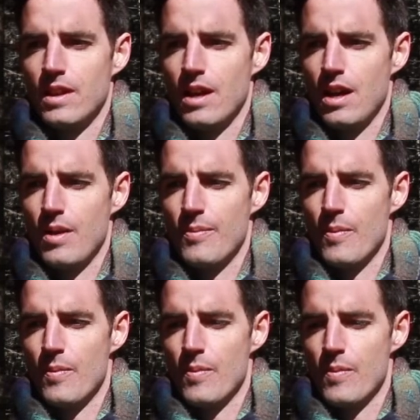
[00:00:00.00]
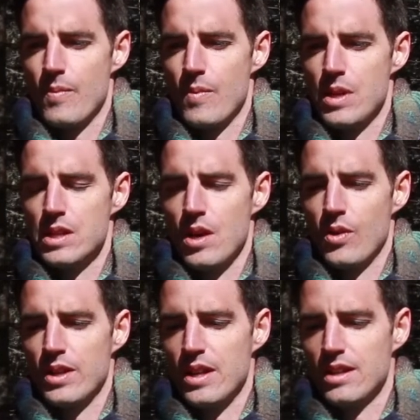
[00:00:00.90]
Um, you
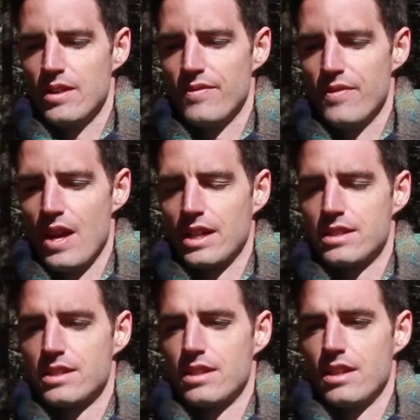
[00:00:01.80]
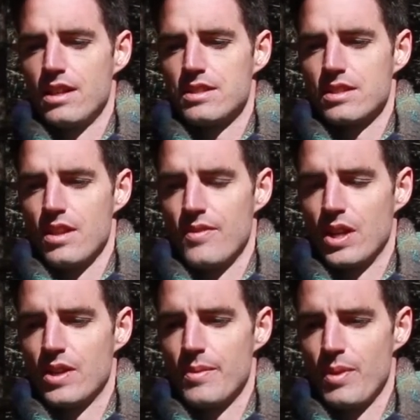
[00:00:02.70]
know, in, in effect, us
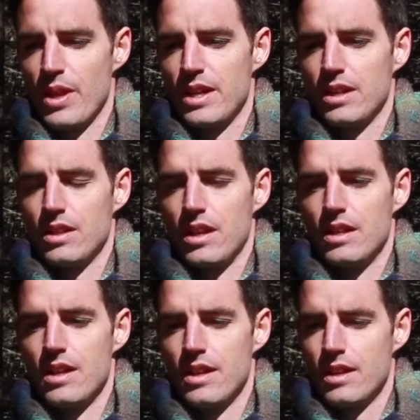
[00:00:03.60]
living on the planet and,